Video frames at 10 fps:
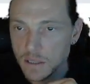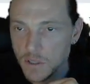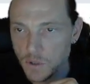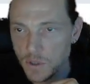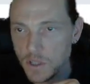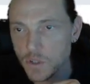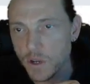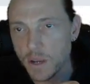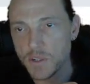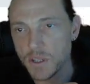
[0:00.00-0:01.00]
So these
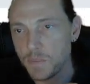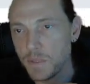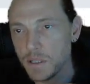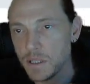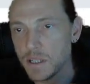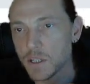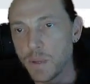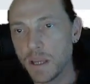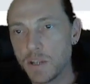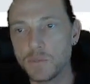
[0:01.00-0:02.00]
3 I'm skipping. Details
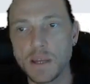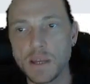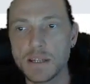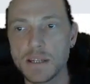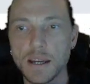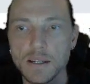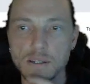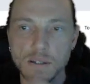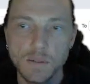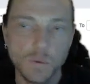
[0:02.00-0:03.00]
page and meta tags.